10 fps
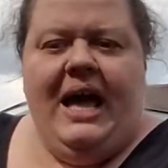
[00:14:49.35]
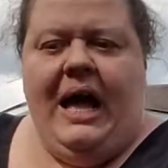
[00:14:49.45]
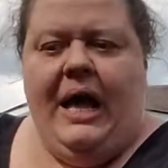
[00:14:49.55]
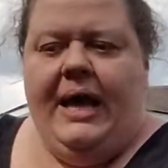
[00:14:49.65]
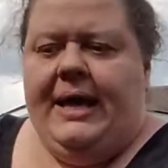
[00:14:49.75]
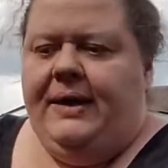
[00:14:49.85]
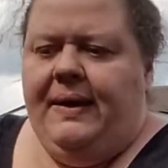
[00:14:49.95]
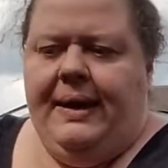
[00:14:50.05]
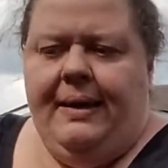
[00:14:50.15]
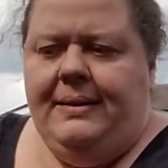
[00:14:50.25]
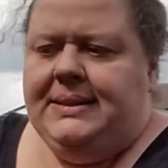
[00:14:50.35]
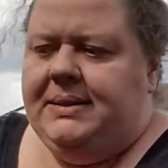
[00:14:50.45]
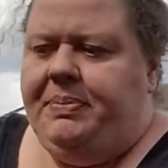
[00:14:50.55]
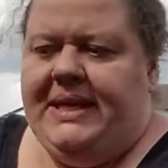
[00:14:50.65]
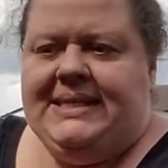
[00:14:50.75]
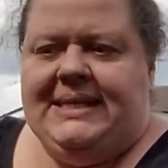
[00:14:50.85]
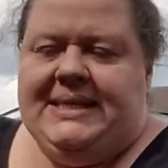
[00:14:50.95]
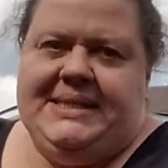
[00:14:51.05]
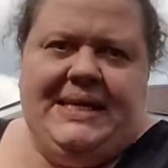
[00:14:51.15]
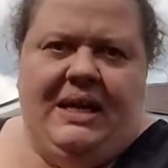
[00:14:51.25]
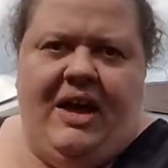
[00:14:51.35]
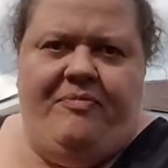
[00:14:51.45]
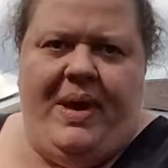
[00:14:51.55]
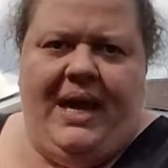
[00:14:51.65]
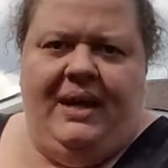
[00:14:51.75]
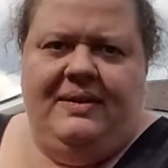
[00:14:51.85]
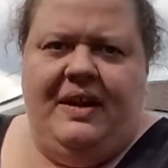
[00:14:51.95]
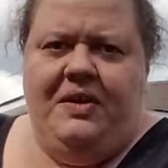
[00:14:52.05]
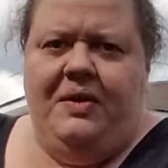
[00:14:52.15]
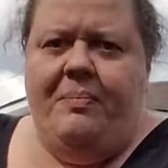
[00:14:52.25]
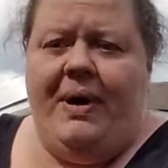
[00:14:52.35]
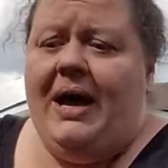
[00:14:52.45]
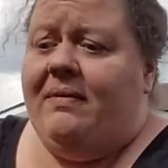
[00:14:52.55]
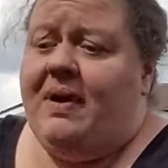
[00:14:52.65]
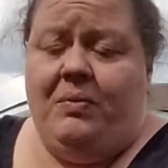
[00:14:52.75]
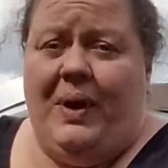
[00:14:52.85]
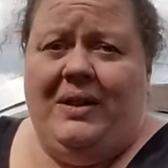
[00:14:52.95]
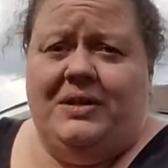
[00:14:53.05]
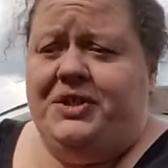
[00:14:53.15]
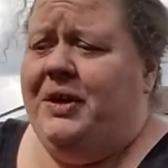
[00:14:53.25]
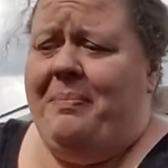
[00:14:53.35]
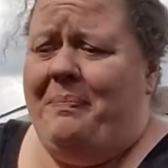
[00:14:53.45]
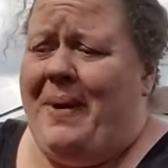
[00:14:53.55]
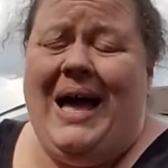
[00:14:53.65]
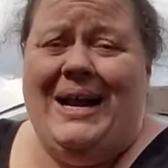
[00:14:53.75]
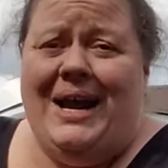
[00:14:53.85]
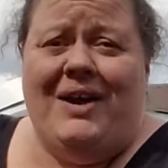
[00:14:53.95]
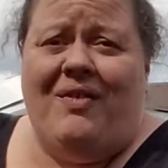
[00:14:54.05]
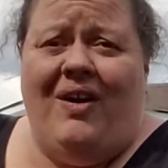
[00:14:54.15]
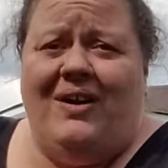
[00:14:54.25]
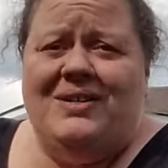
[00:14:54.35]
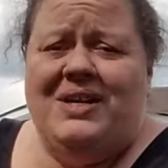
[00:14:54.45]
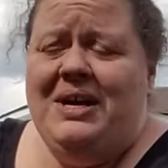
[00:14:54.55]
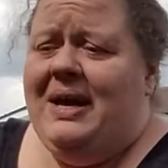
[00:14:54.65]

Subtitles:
You can go to places that sell live bait, and you can buy red wigglers, you can buy night crawlers,